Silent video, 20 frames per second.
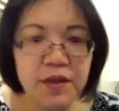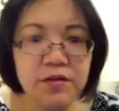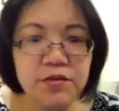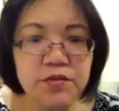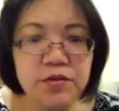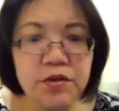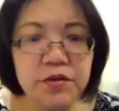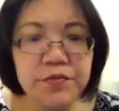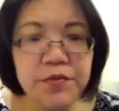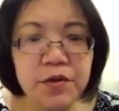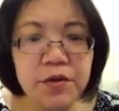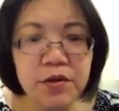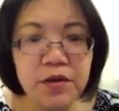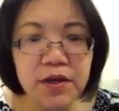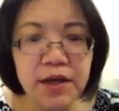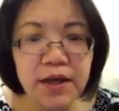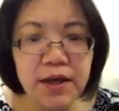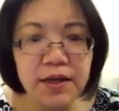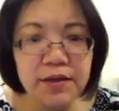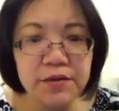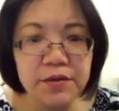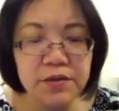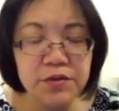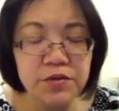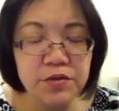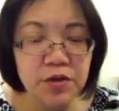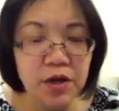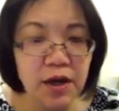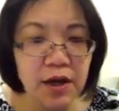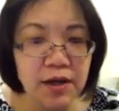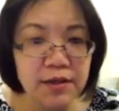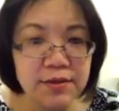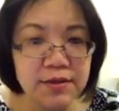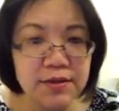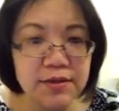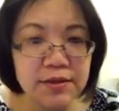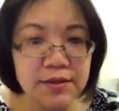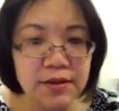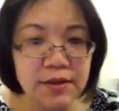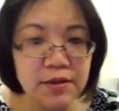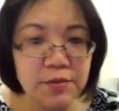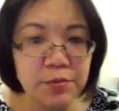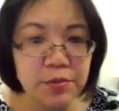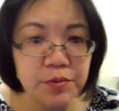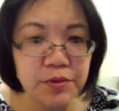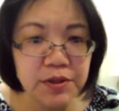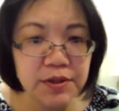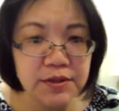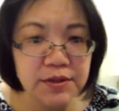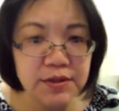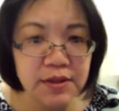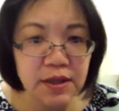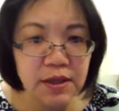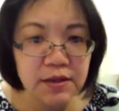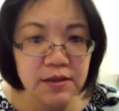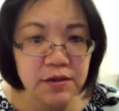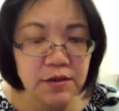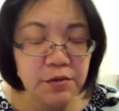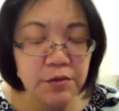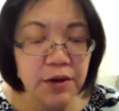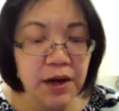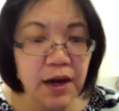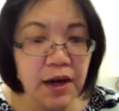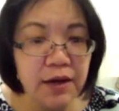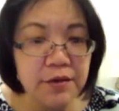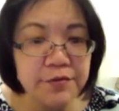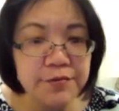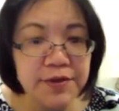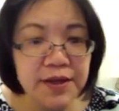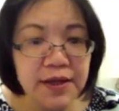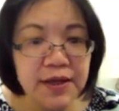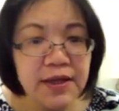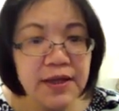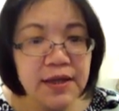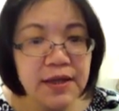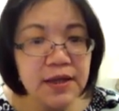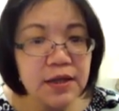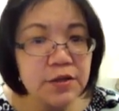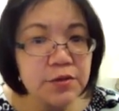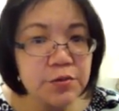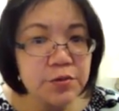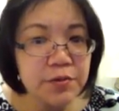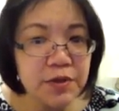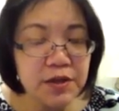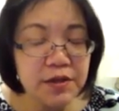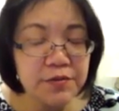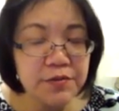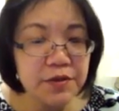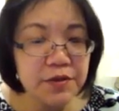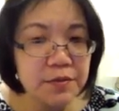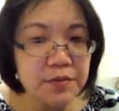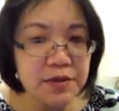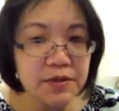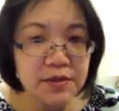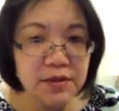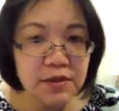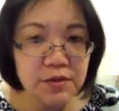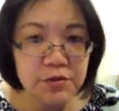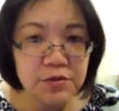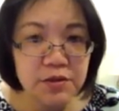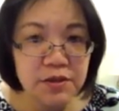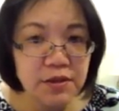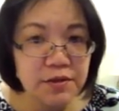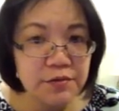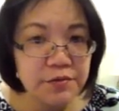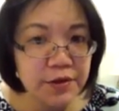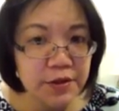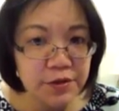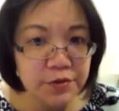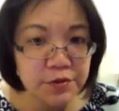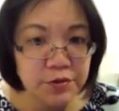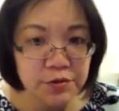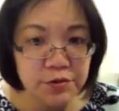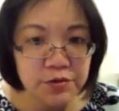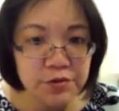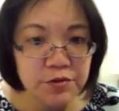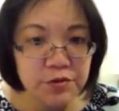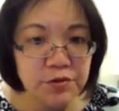So if you look at the dots, the data points on the graph, each one of them is actually a vector.